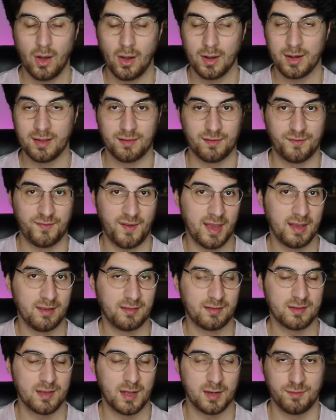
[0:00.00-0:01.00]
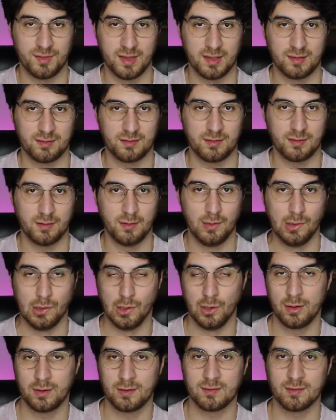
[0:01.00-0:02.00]
On its face, none of this
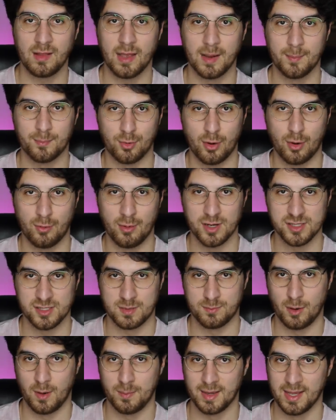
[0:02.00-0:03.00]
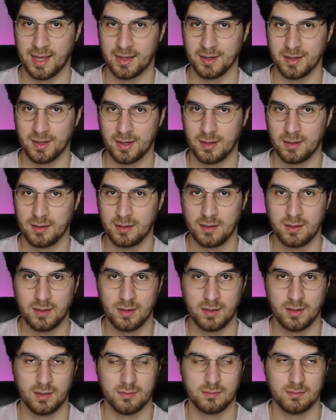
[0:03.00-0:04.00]
looks like pro-Russian propaganda.
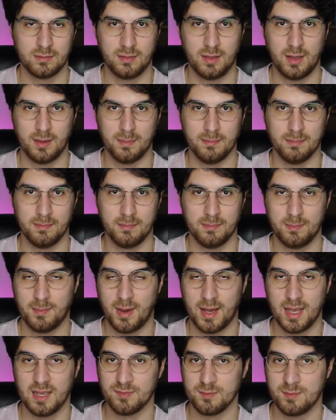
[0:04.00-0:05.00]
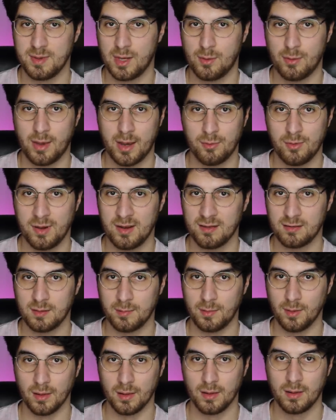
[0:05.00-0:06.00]
It might even be quite
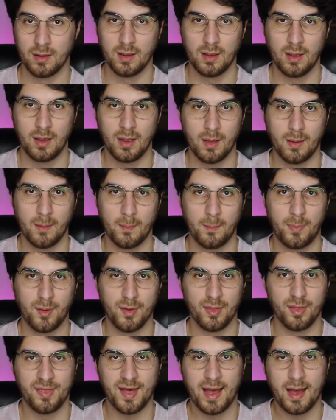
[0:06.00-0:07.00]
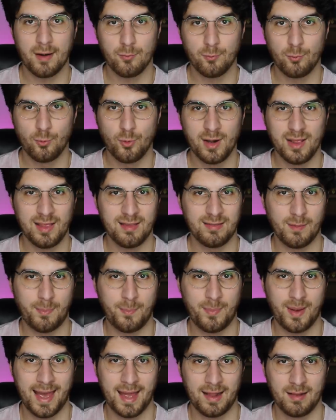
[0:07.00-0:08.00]
reasonable. But that really
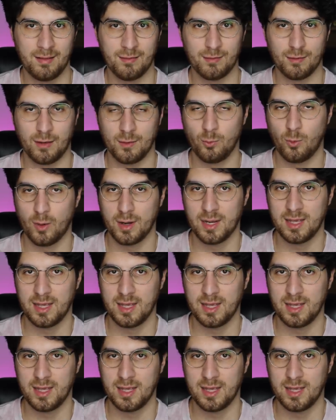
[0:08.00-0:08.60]
depends on what